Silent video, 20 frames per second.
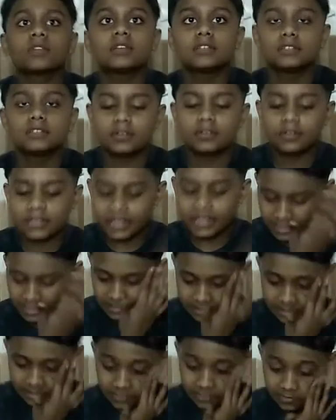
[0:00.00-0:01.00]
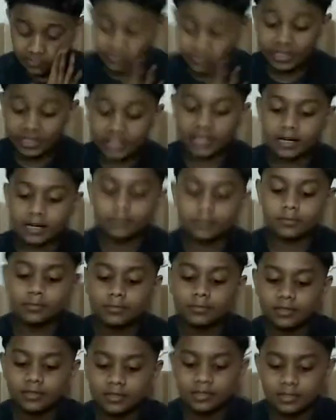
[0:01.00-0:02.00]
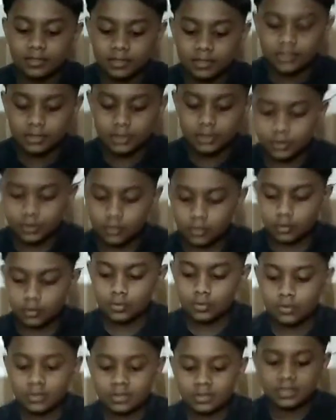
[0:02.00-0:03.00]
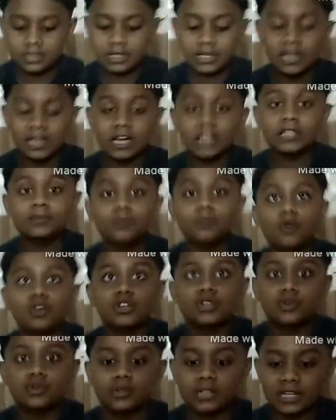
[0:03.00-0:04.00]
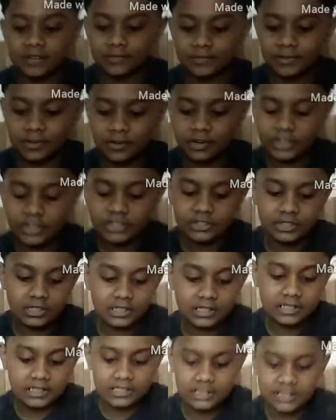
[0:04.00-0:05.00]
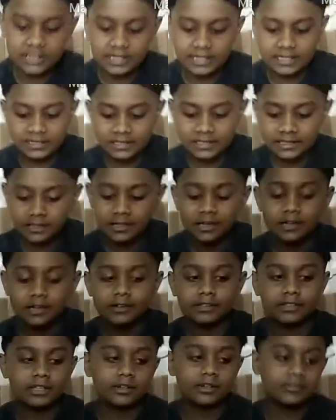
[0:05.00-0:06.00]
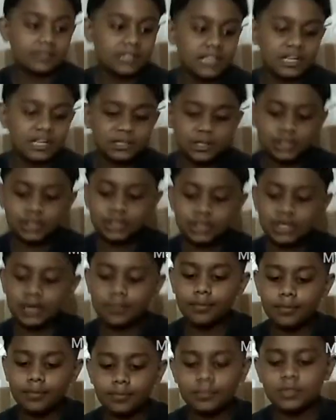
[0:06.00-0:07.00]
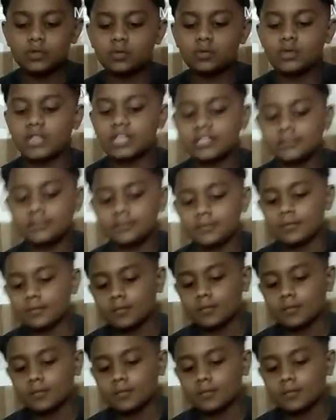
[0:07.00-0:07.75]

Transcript: So here we come to the last module that we are going to learn is the relationship between